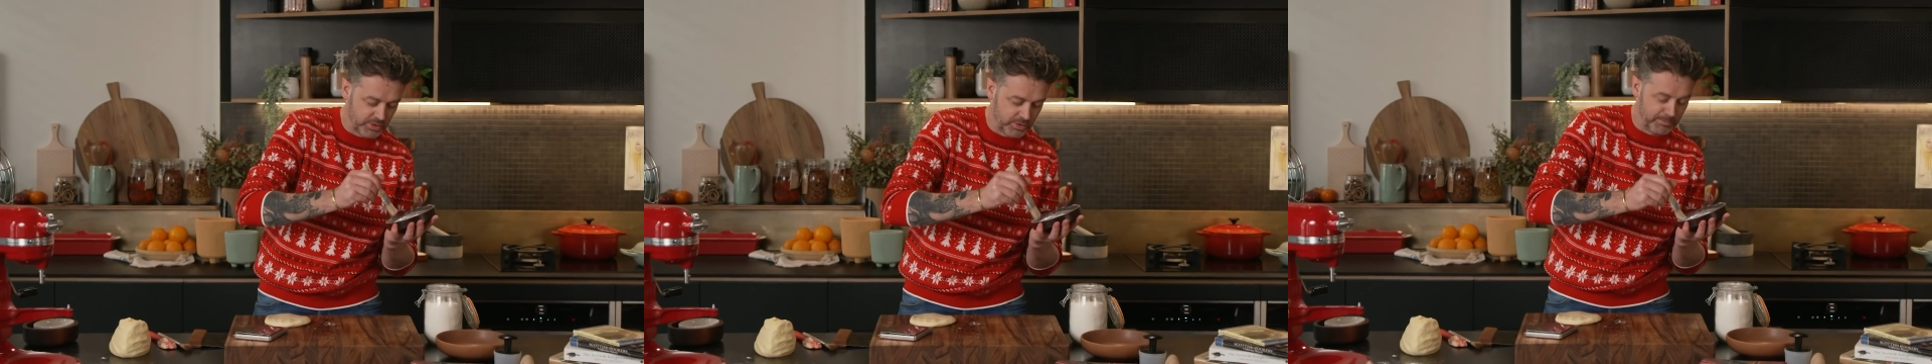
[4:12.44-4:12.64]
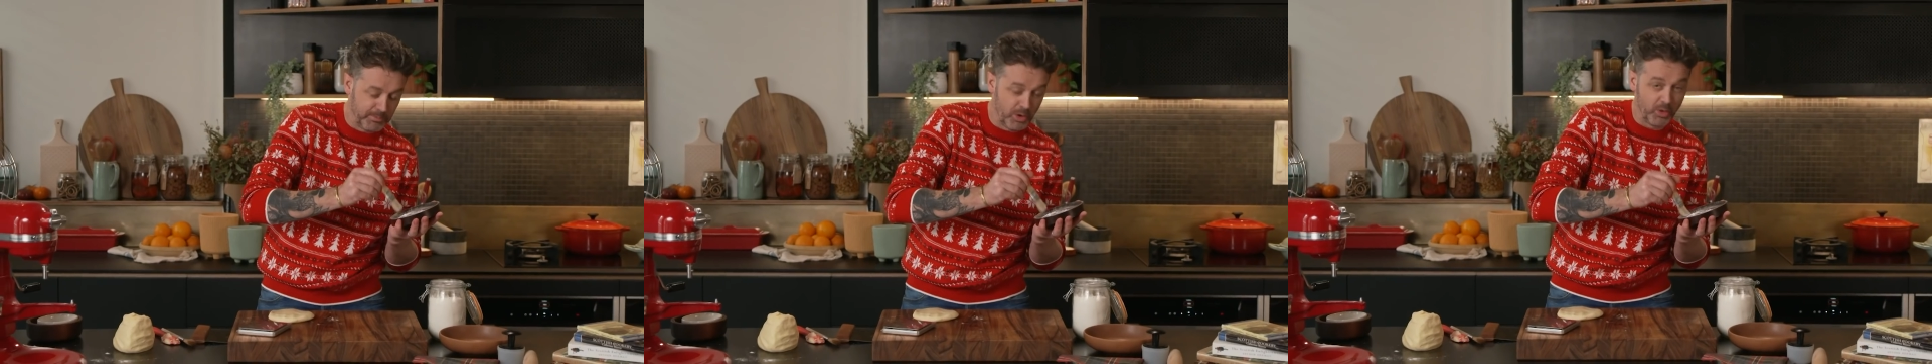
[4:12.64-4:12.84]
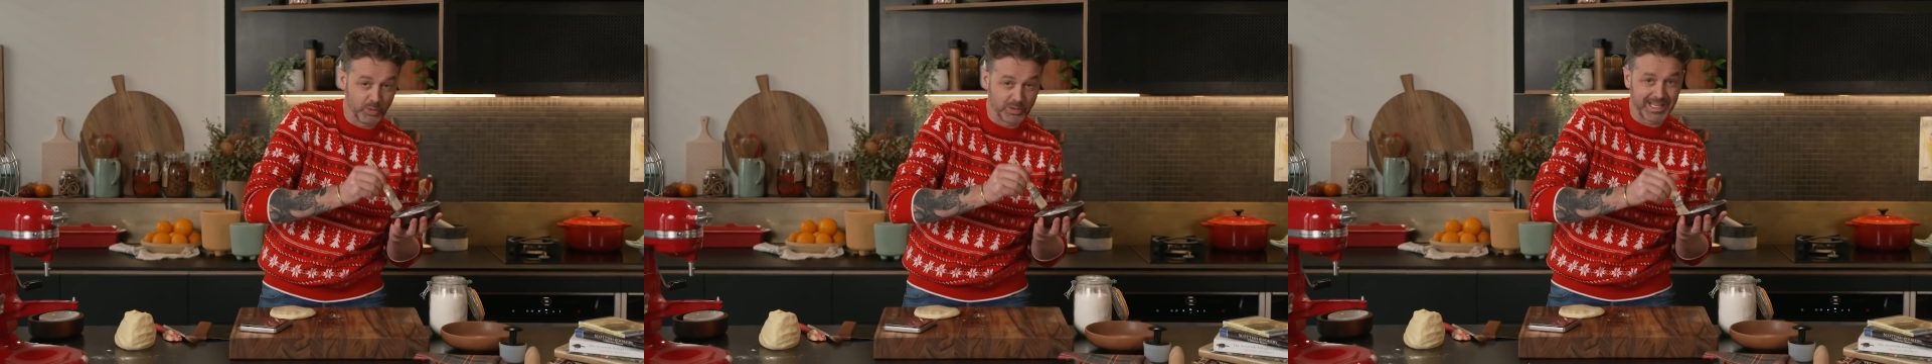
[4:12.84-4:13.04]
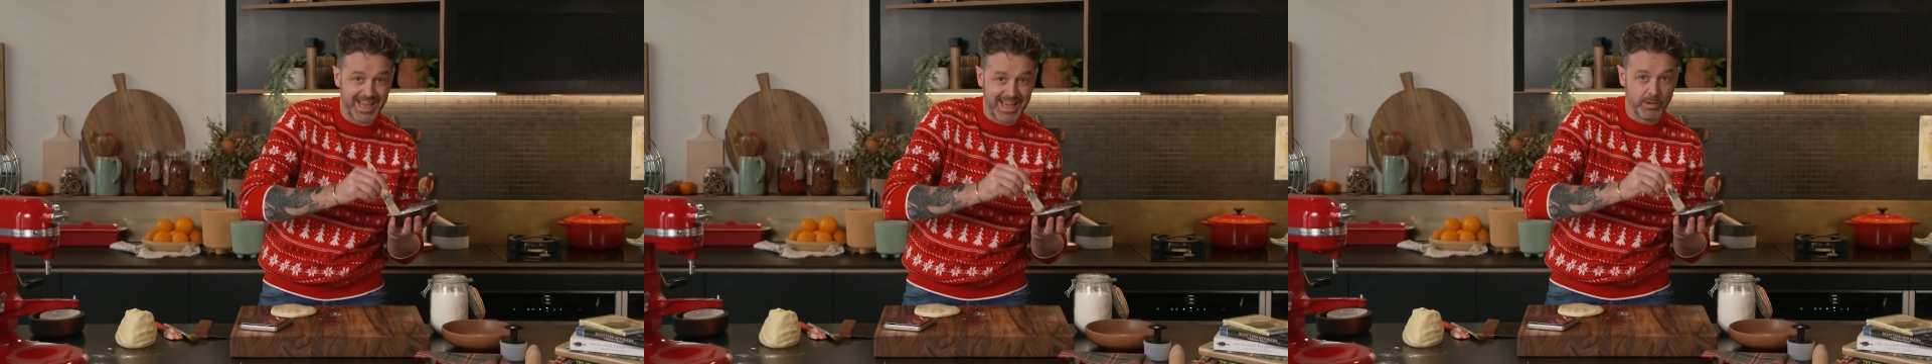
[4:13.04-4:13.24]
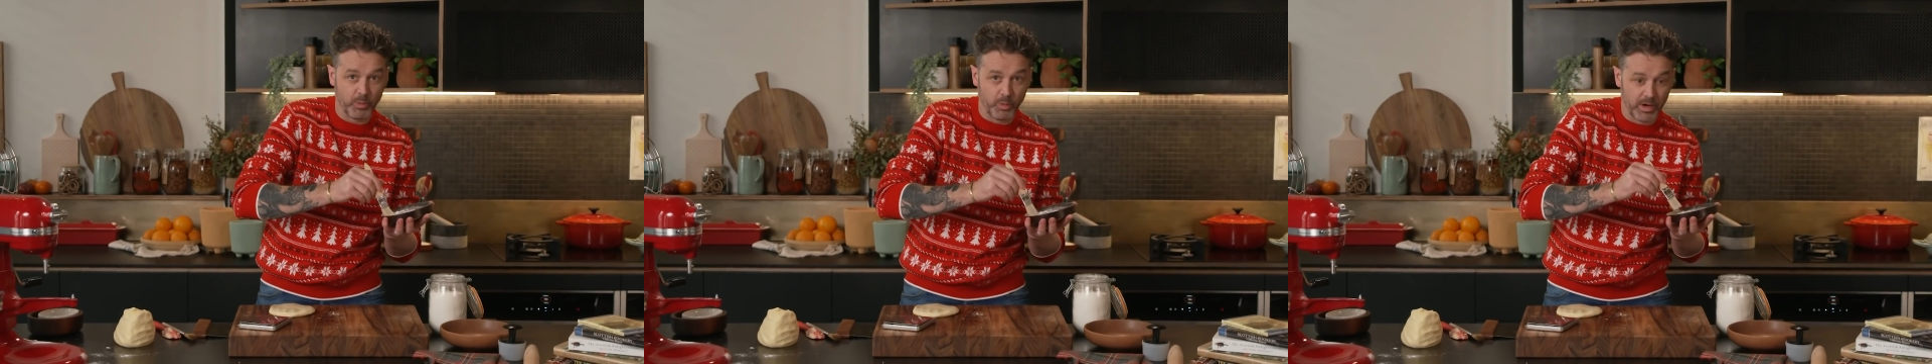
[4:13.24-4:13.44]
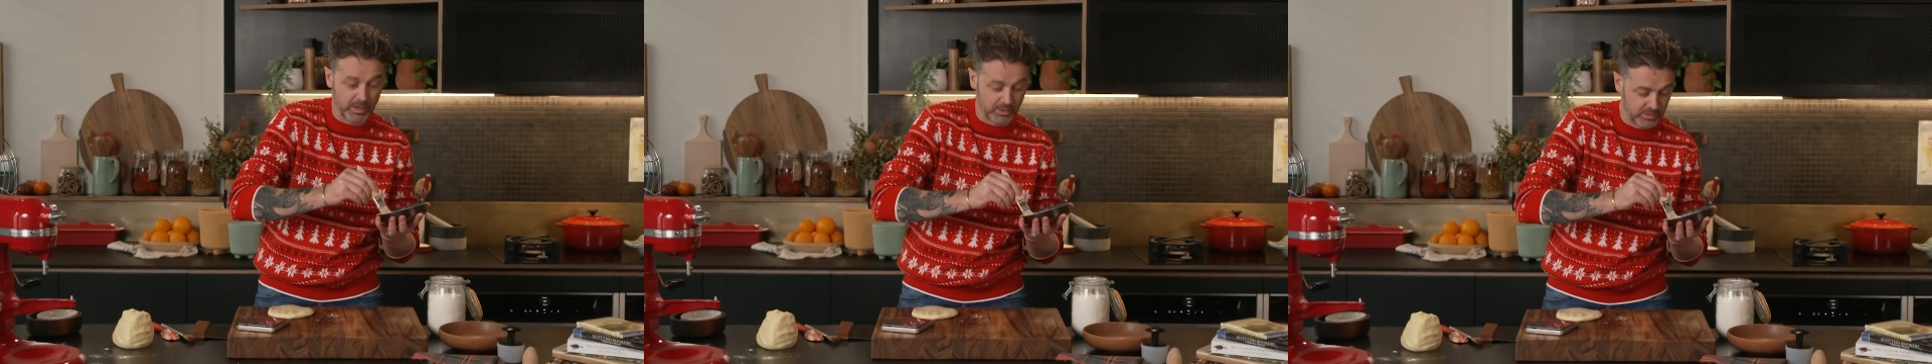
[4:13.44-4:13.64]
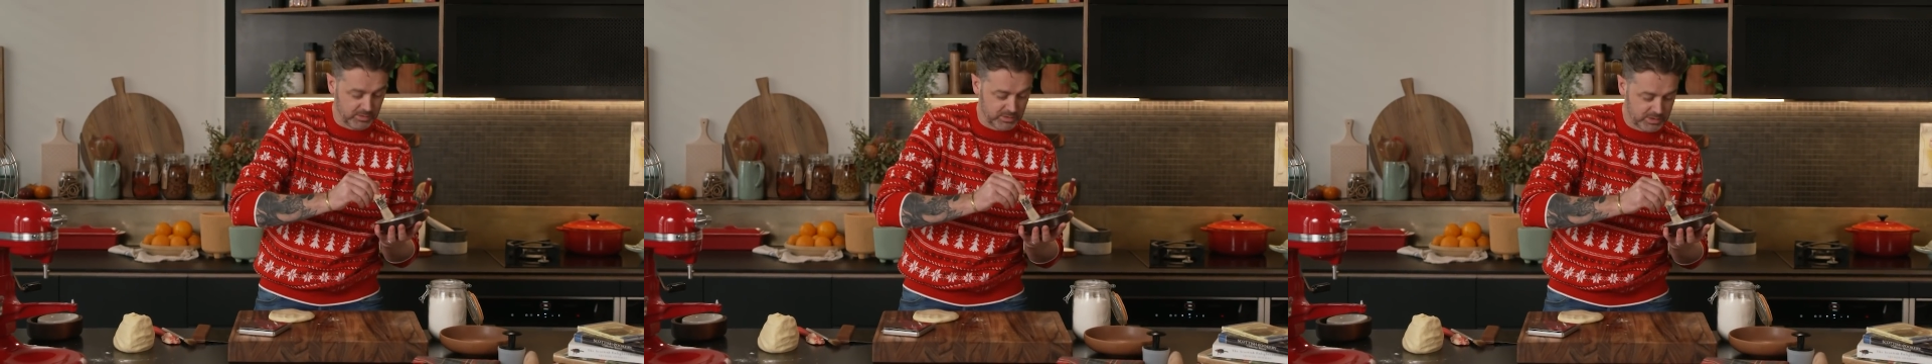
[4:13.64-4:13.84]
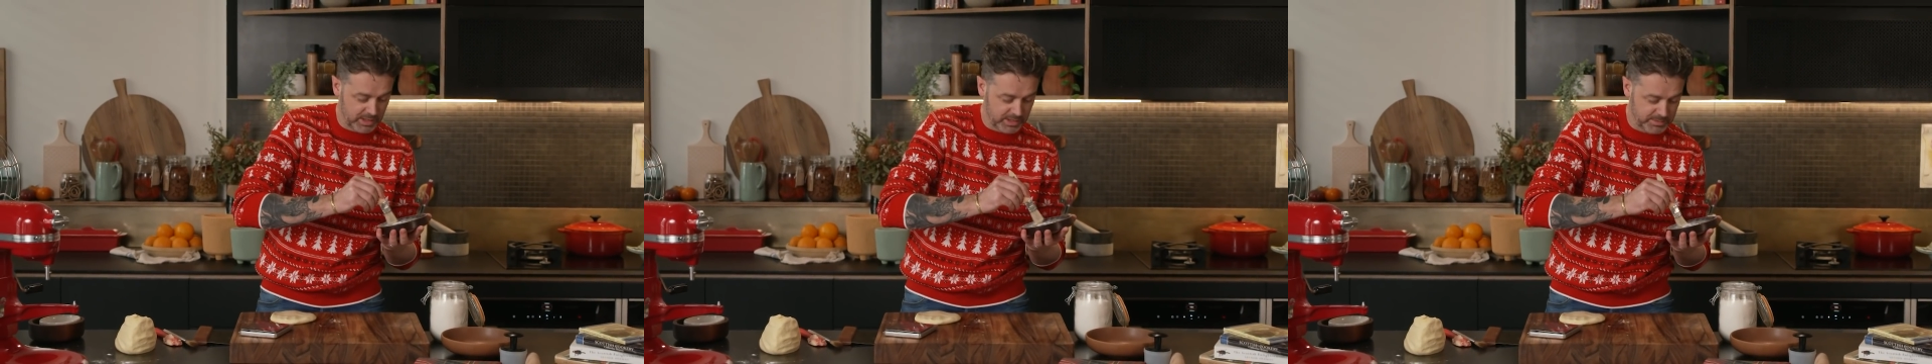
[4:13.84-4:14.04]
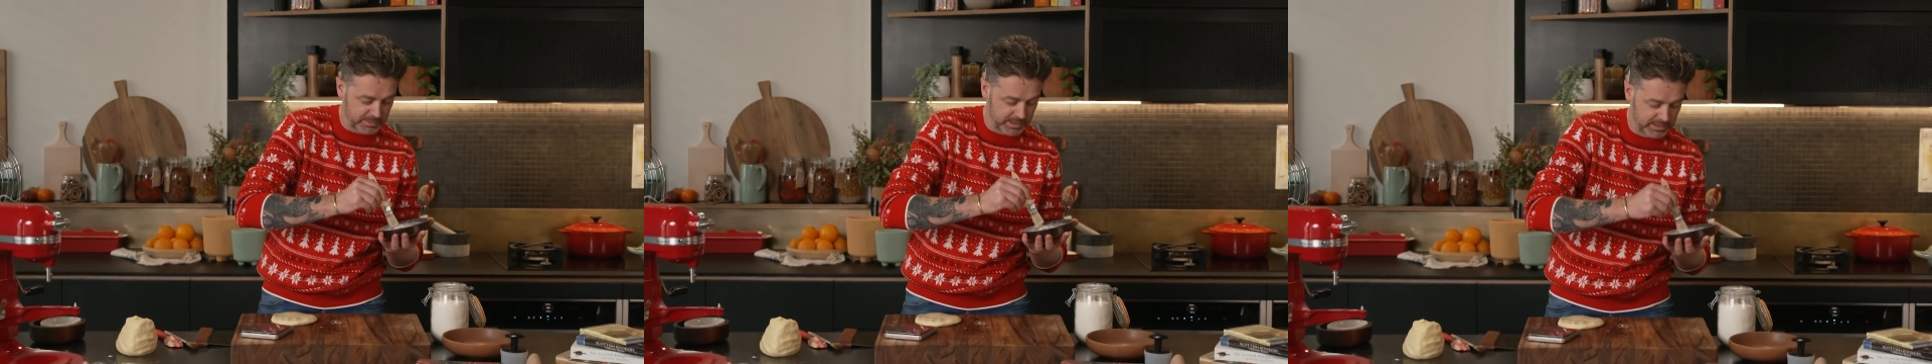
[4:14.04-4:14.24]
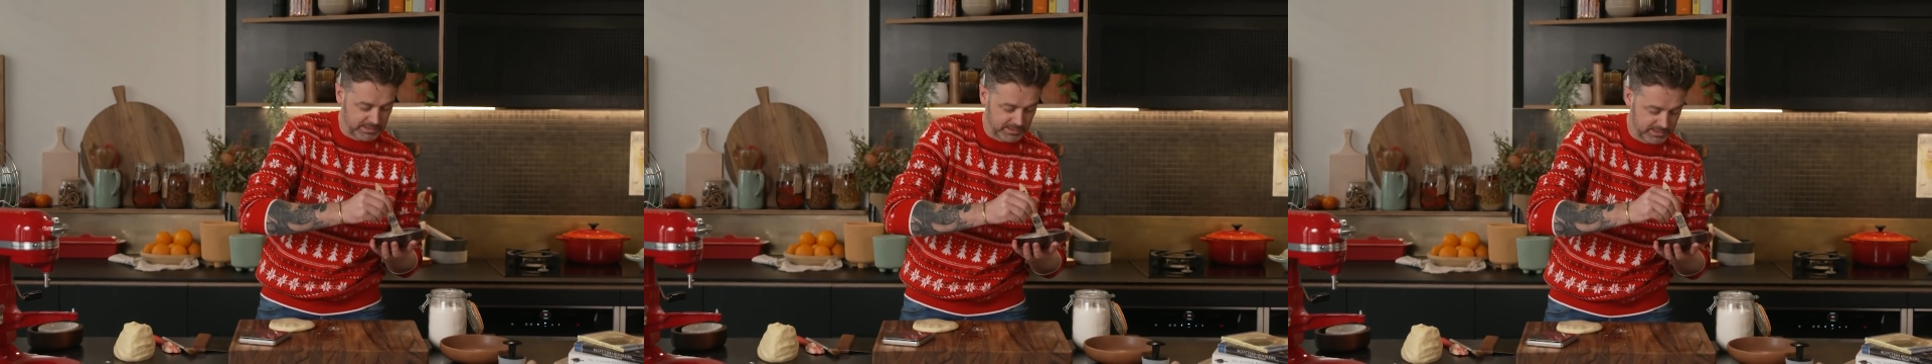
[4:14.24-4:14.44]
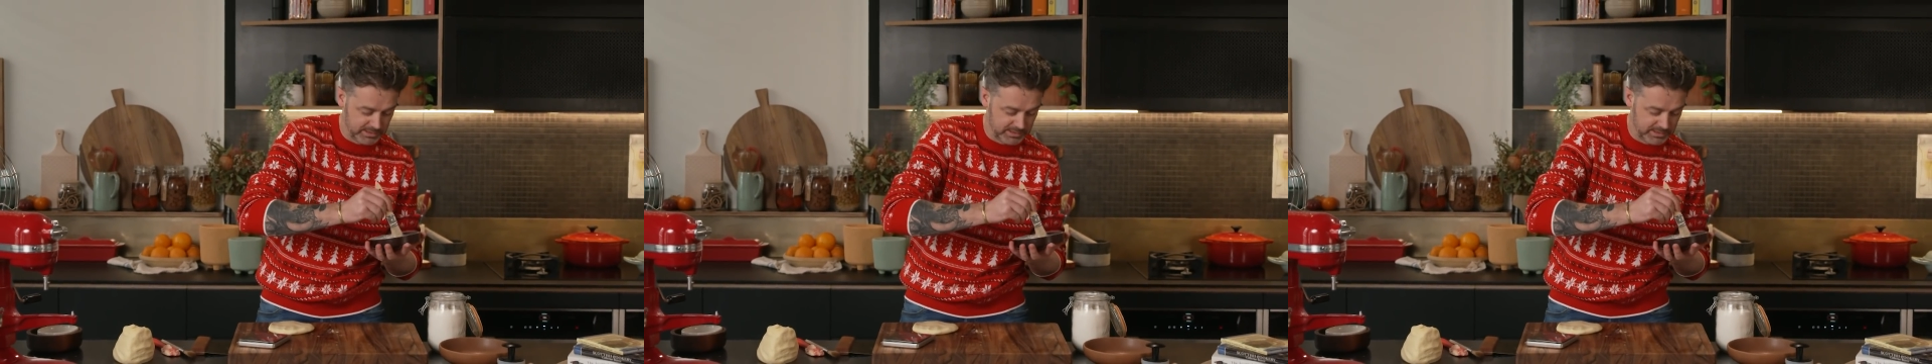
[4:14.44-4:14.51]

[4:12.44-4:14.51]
your mold, it will, trust me.